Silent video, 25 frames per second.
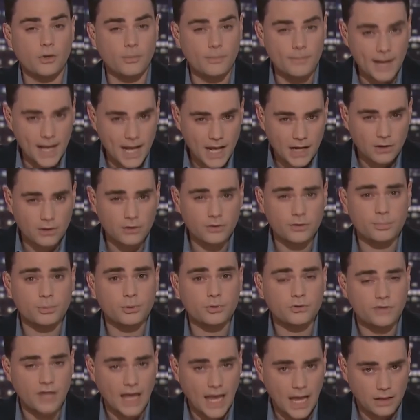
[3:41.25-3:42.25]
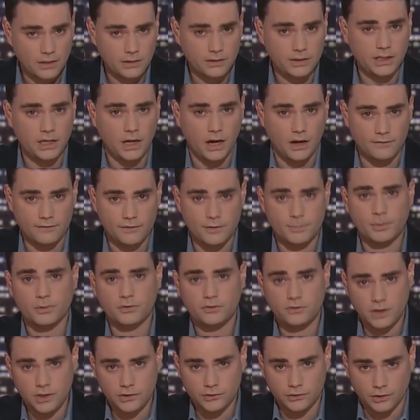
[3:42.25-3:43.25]
no matter the brutality of the
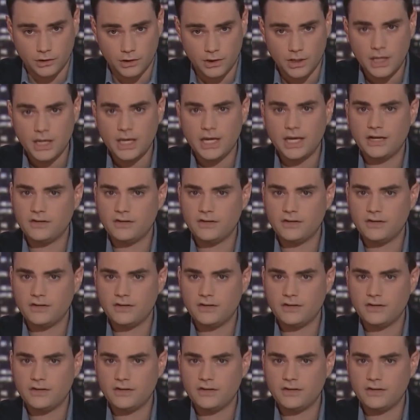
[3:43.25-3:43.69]
procedure,